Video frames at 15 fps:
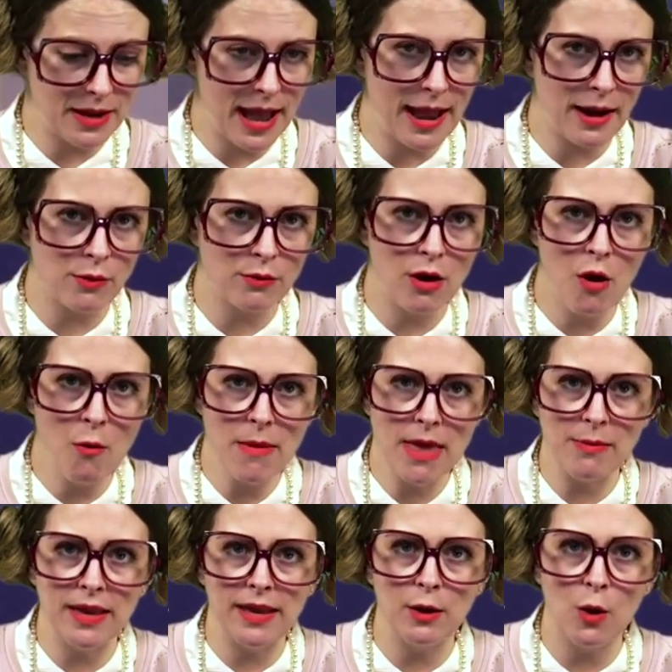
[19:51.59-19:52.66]
I don't know,
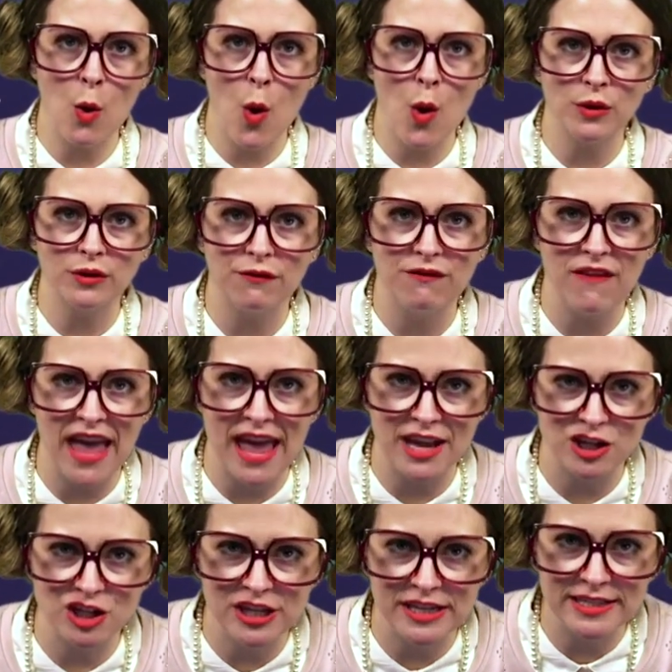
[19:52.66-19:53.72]
maybe an
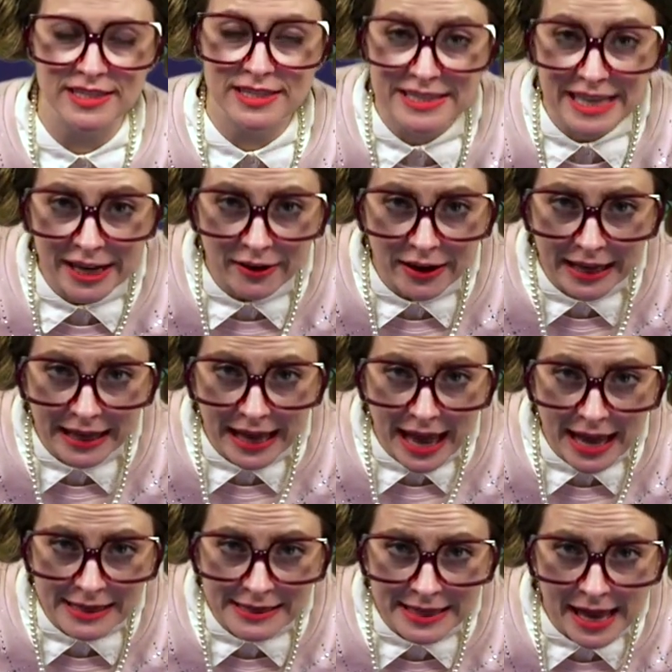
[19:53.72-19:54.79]
old-fashioned staring
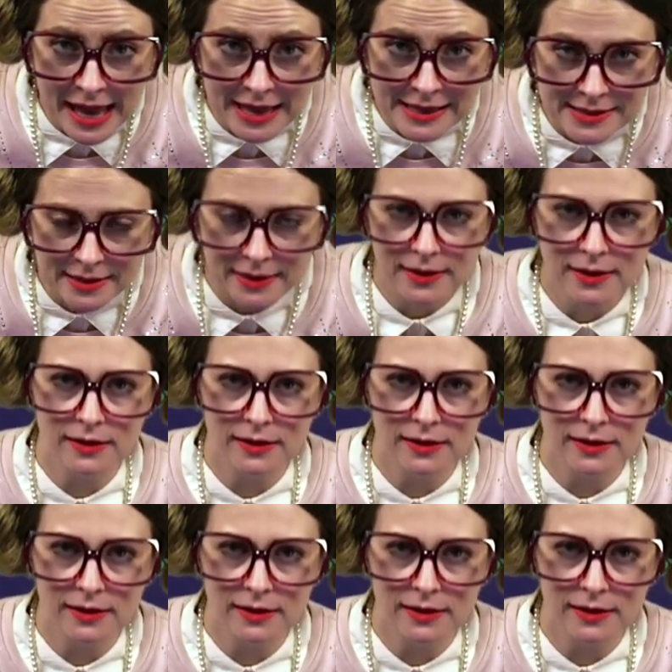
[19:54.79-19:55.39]
contest.